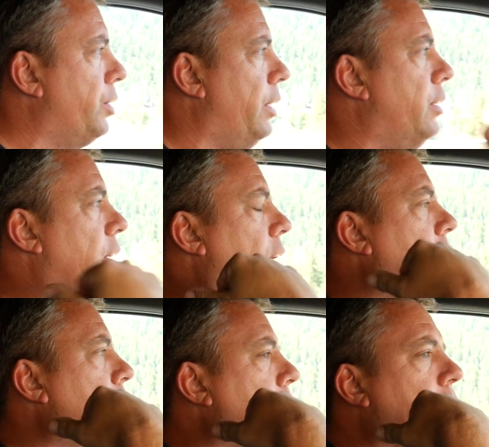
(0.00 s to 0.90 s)

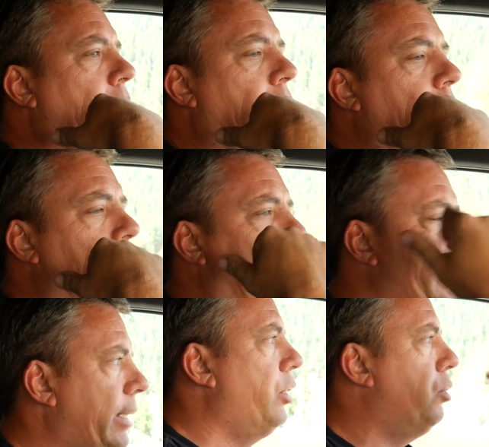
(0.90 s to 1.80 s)
system, um,
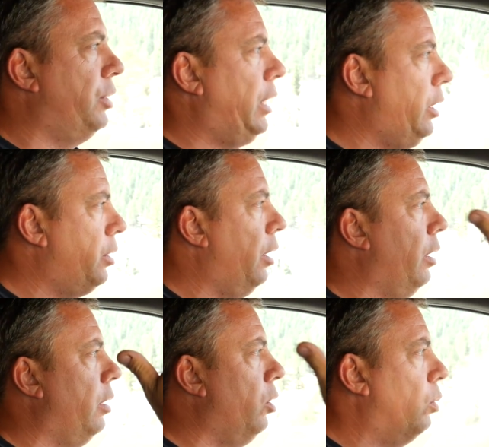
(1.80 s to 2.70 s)
et cetera, et cetera,
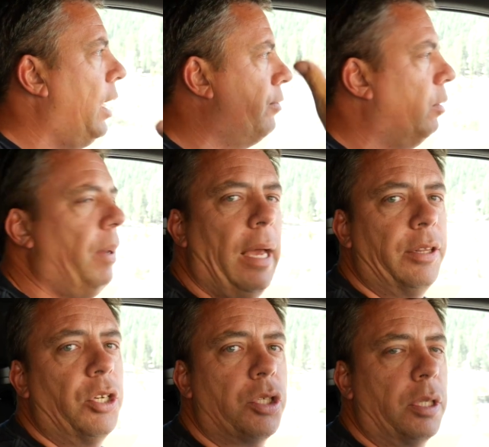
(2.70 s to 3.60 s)
you will have to pay
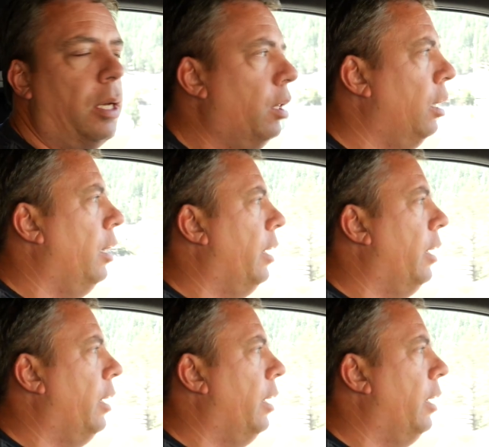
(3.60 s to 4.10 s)
additional.